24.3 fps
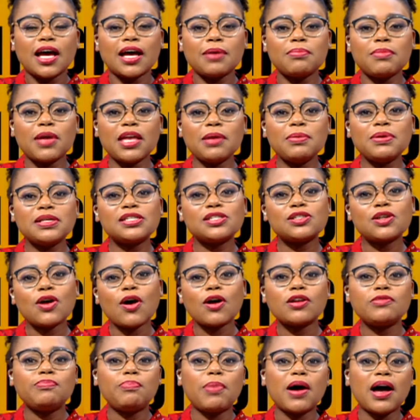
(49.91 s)
uh, maybe
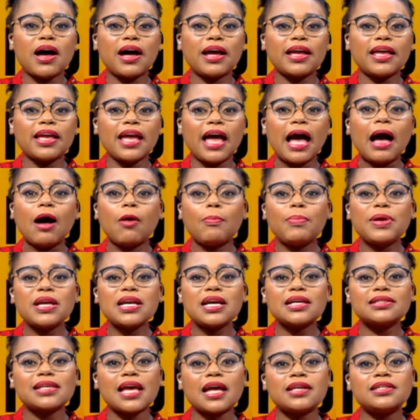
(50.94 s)
start by
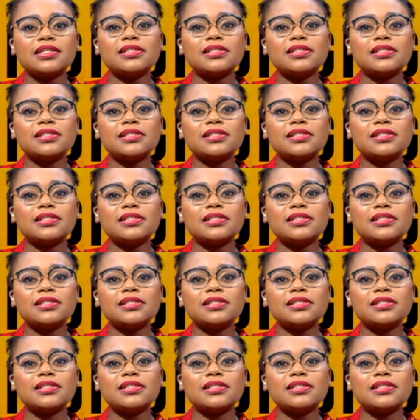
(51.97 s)
helping us